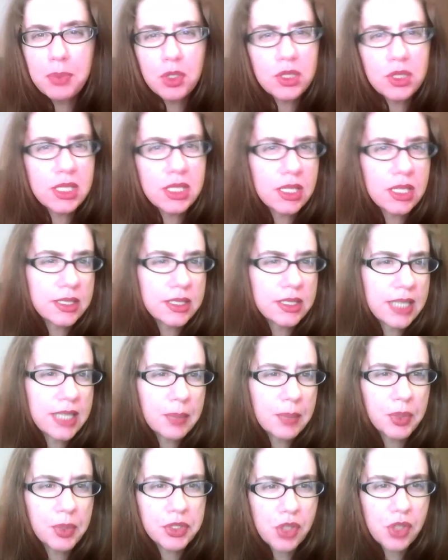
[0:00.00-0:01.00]
using
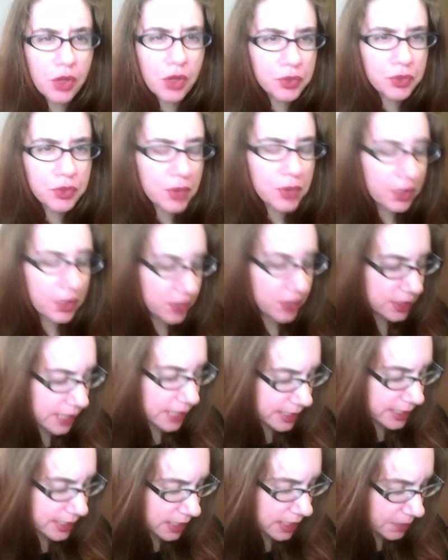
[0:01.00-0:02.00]
examples all throughout this
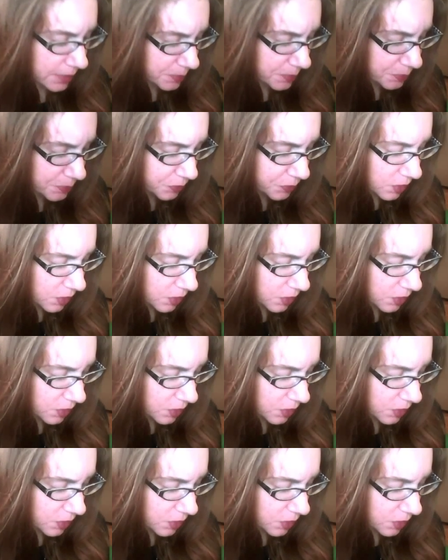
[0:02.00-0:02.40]
lesson.